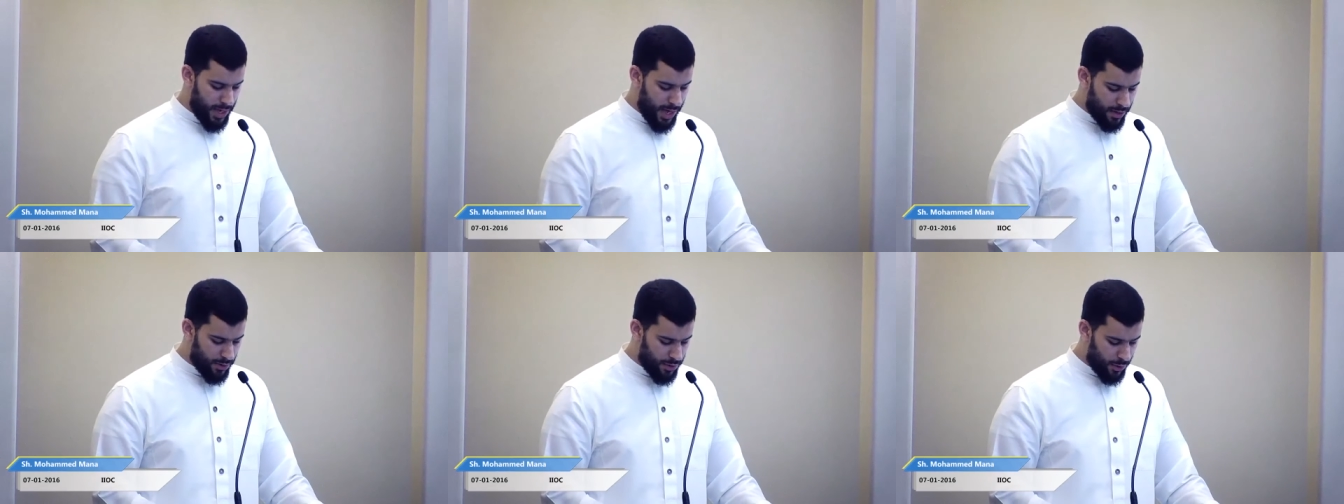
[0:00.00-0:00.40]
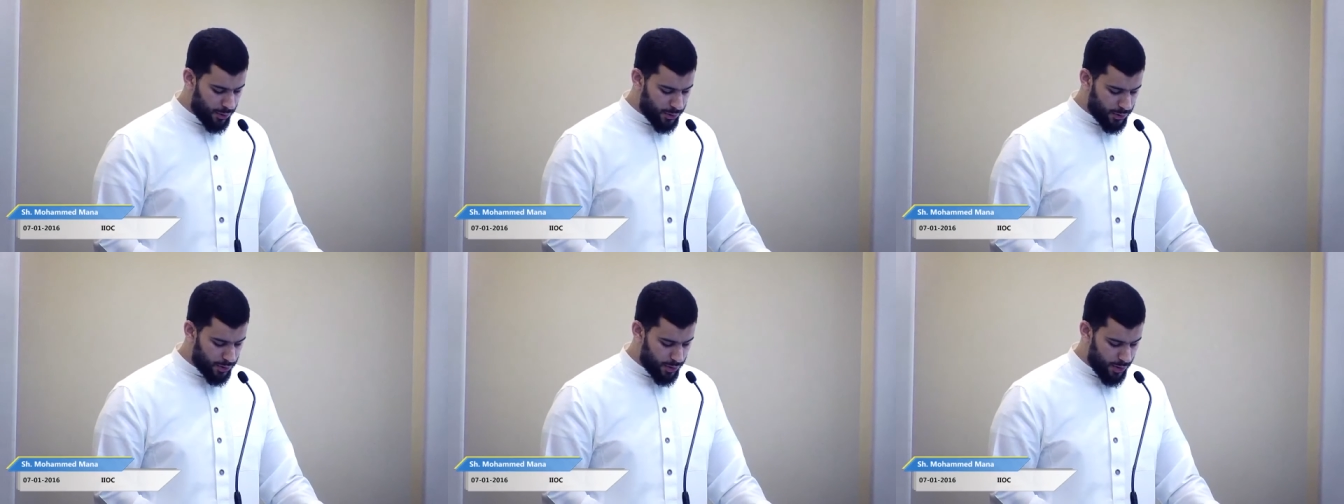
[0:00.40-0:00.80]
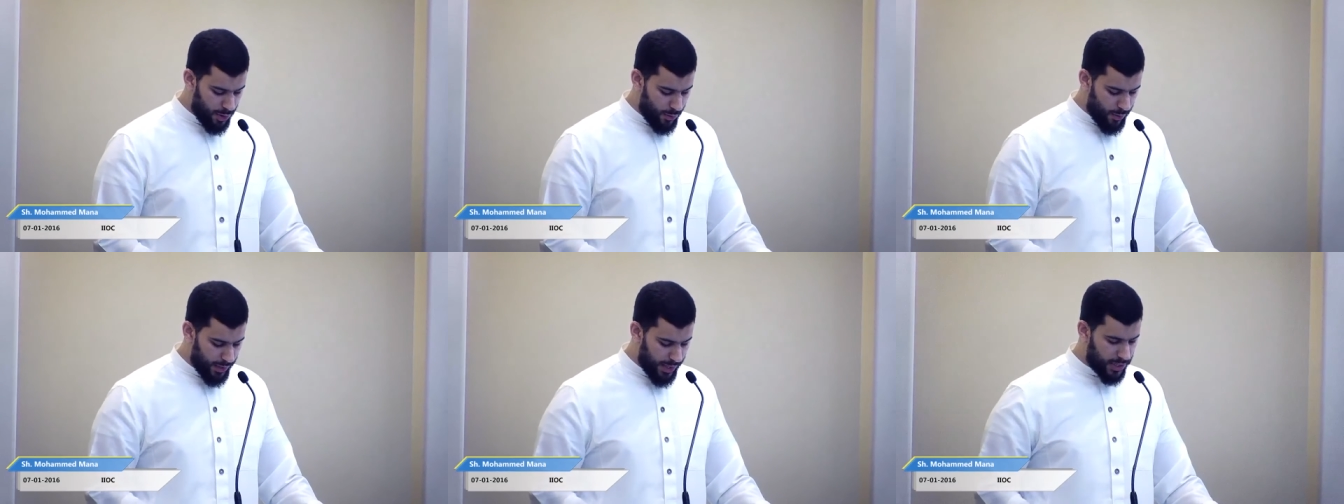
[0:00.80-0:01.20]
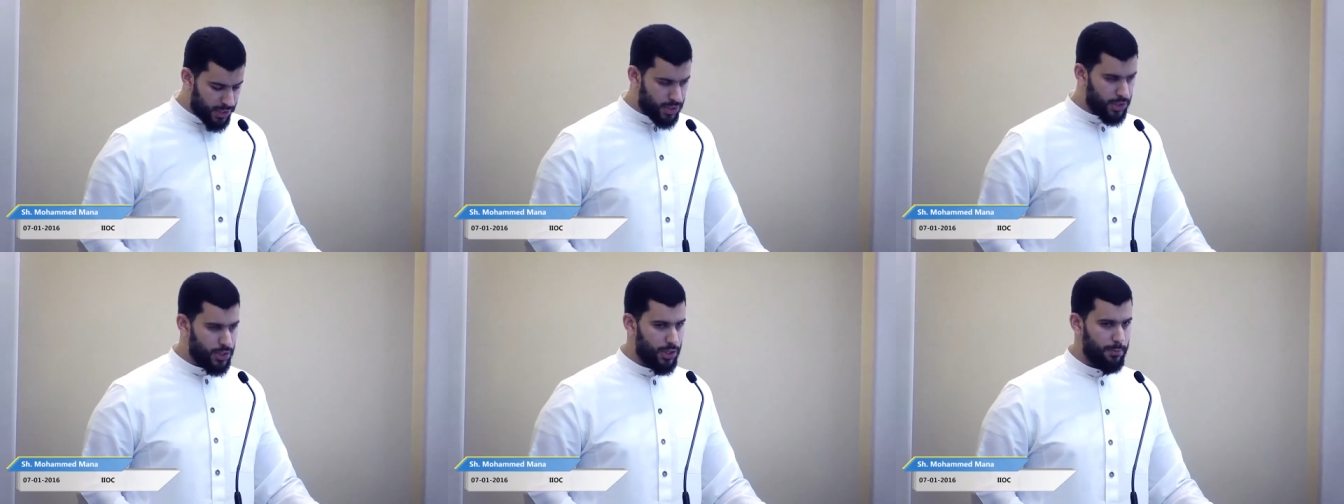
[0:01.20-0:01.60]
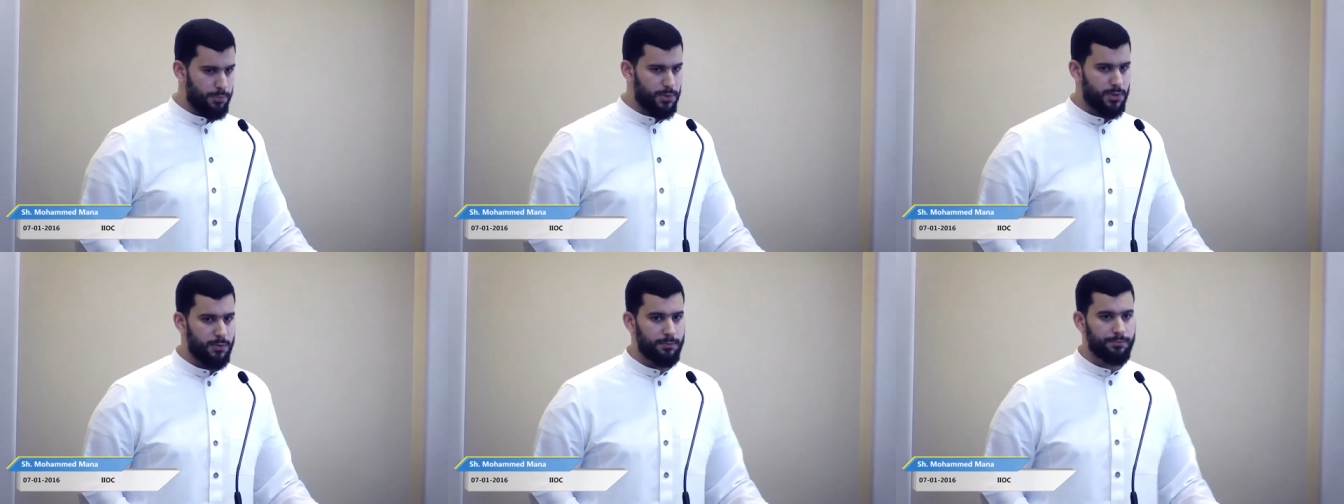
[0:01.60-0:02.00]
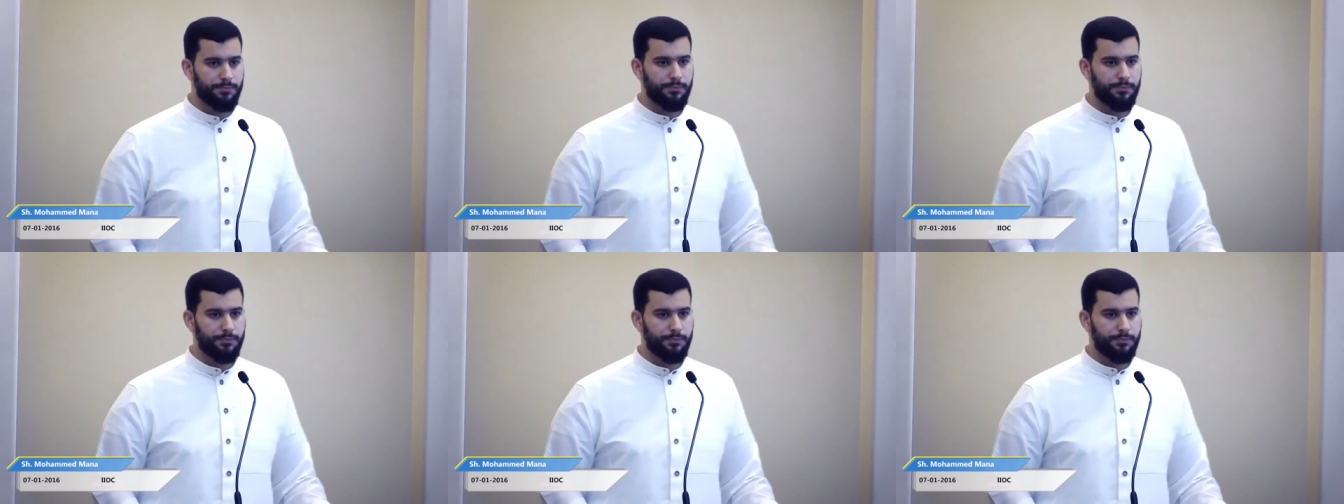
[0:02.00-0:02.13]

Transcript: and those relationships.